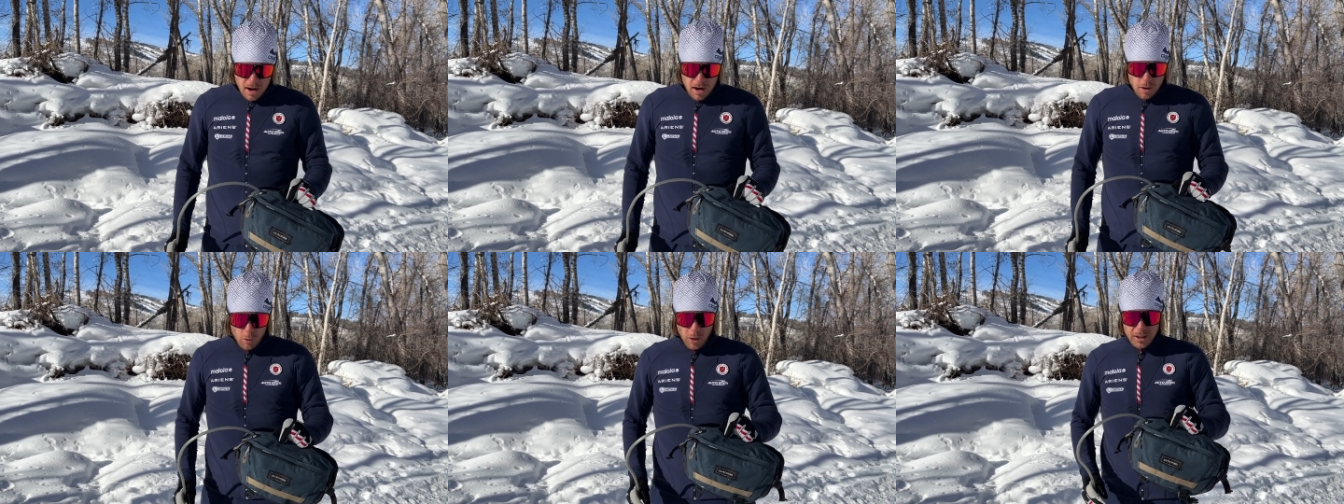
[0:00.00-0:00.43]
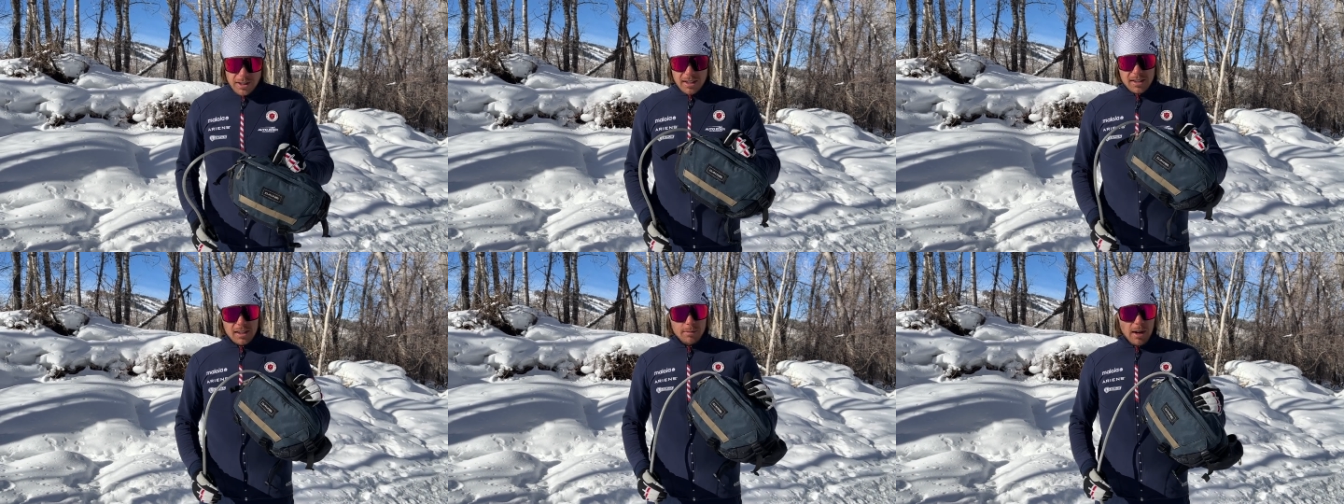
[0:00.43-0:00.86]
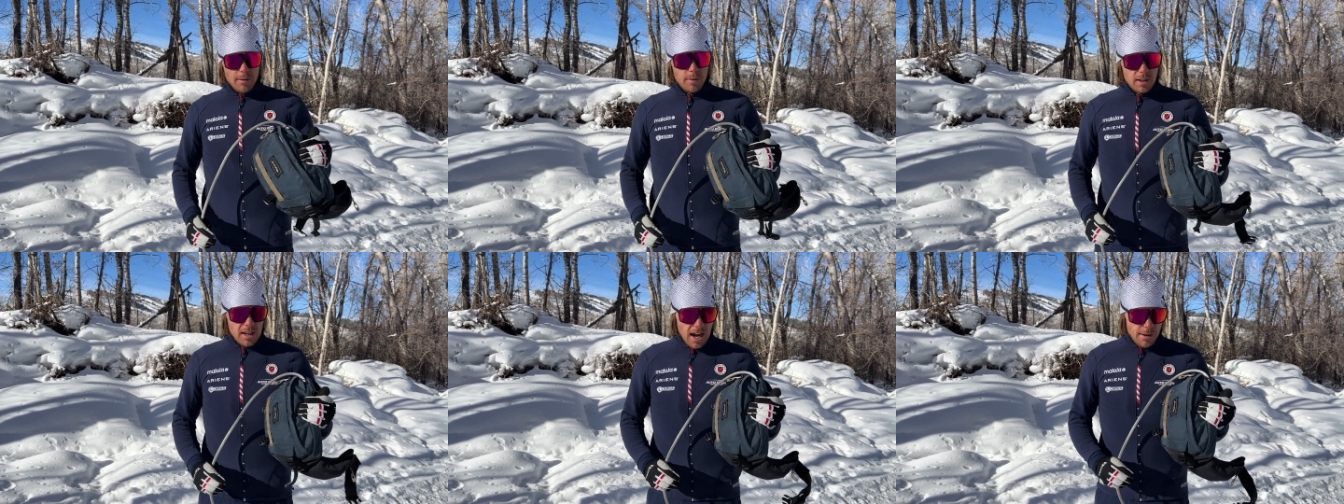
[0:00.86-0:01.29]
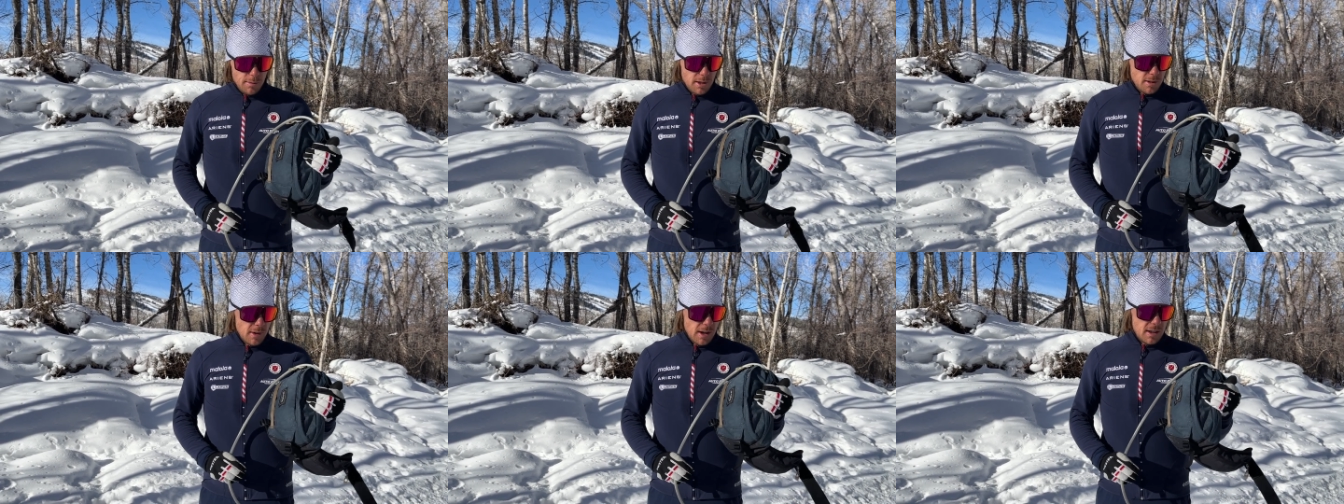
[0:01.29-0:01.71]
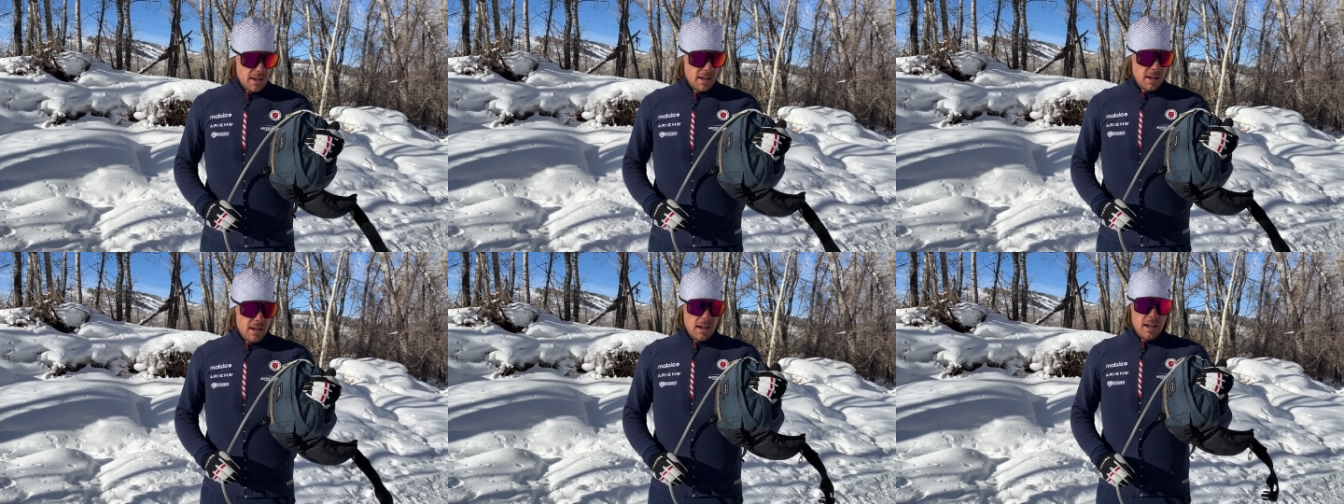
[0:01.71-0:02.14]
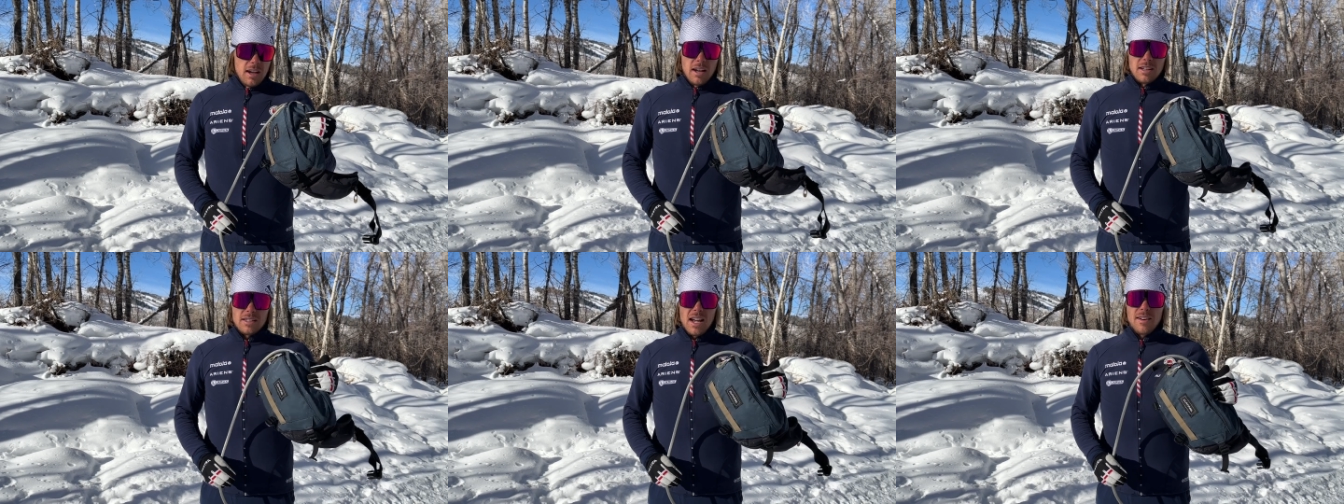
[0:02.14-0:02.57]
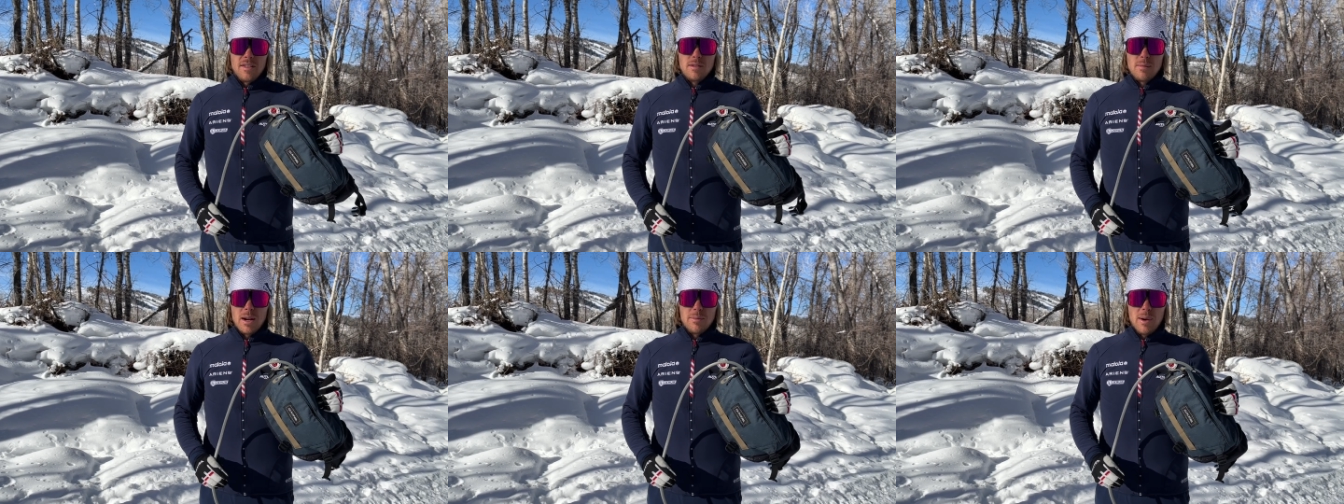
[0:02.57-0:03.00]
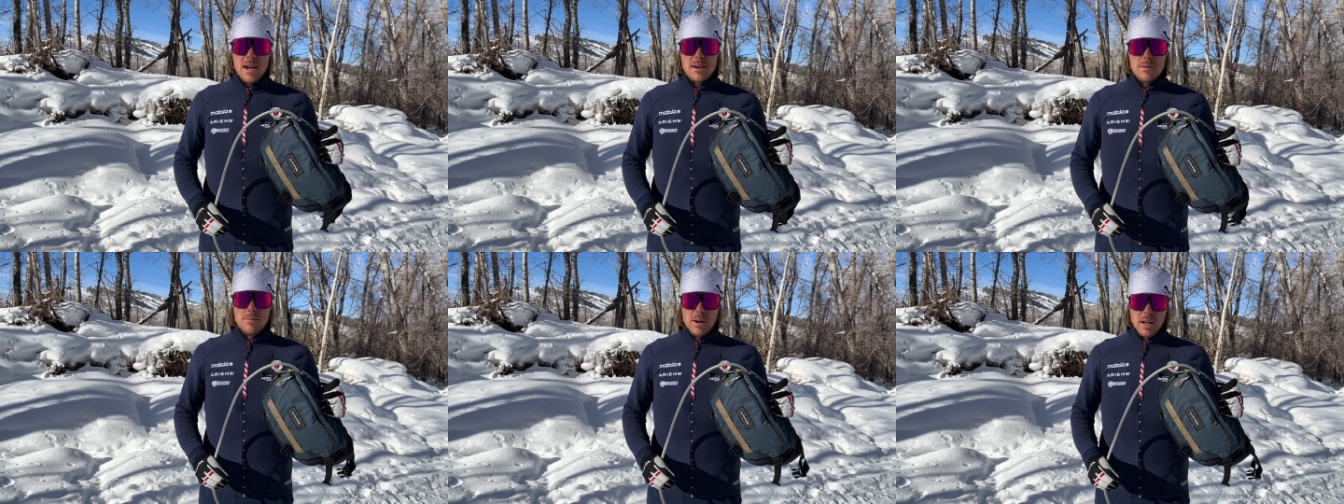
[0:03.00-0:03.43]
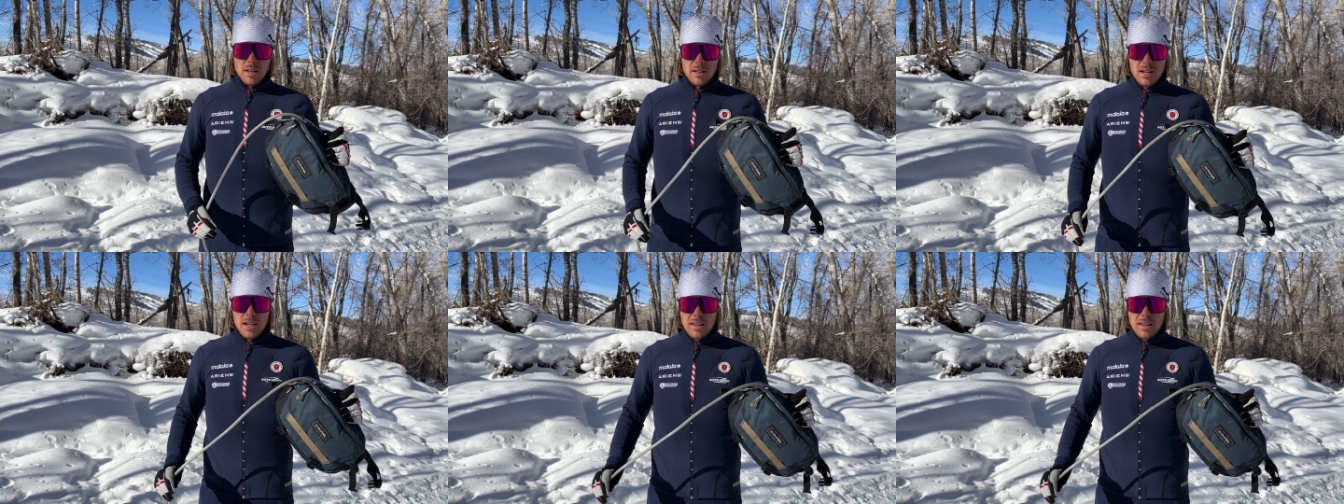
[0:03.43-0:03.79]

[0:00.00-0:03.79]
One system I've been dabbling with is having my bike belt.